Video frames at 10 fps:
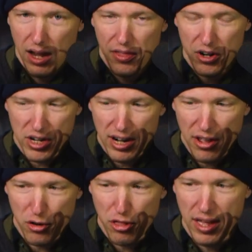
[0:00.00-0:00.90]
There's
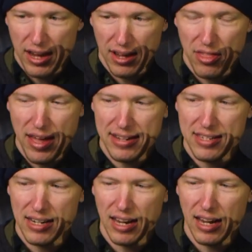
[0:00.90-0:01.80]
another thing
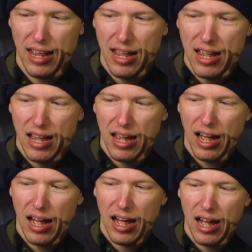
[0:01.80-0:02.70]
that
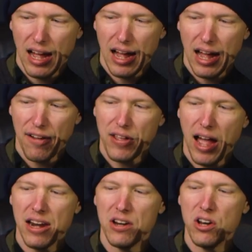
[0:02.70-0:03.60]
I've
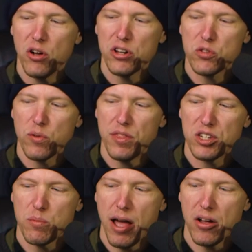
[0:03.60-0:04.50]
kind of noticed with
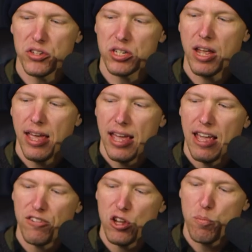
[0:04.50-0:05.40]
this mouse.
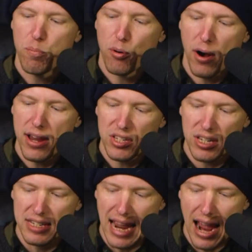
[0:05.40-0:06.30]
If you press
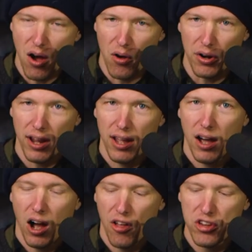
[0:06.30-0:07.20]
down
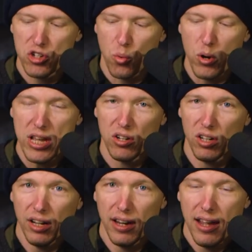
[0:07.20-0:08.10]
on this
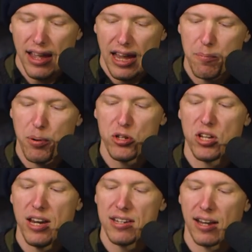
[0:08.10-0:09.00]
wheel, it puts
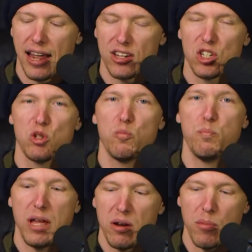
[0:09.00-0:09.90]
it into like
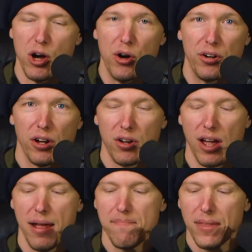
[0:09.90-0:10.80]
spin mode,
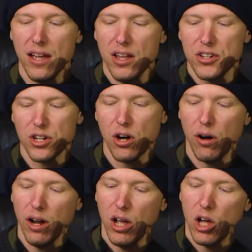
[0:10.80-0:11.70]
okay?
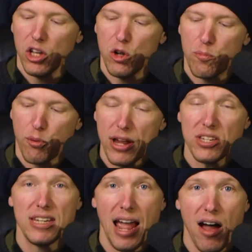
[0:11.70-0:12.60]
So you
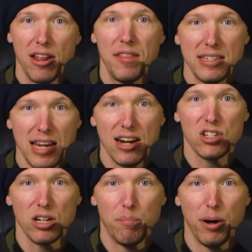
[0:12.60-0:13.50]
press down, and that's
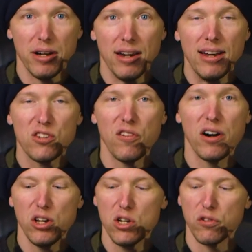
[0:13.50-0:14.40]
actually a button. It's
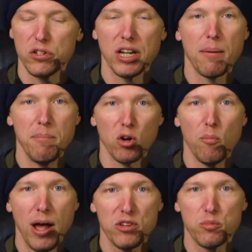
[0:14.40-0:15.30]
very useful. It's like a middle
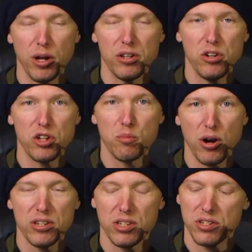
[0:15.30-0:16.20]
mouse button. You just
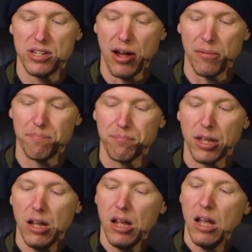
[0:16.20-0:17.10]
press this down.
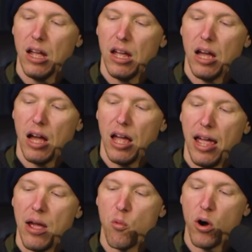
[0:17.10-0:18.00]

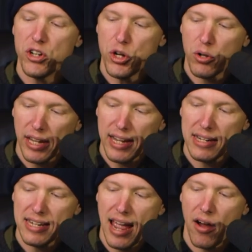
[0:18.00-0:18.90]
And once you click
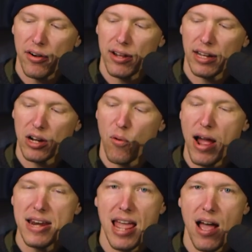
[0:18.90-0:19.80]
it down, like
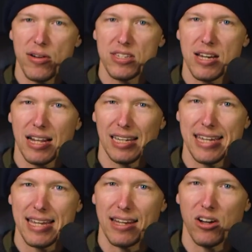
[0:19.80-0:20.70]
right now it's
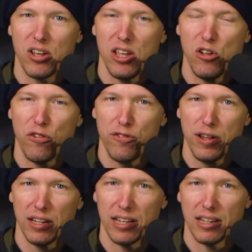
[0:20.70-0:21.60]
clicking, okay? You
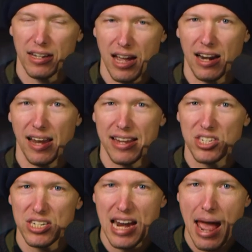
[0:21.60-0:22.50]
feel it kind of like
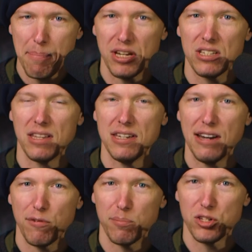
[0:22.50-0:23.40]
snapping to the
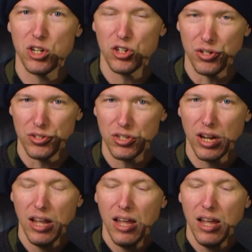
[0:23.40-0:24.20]
different positions.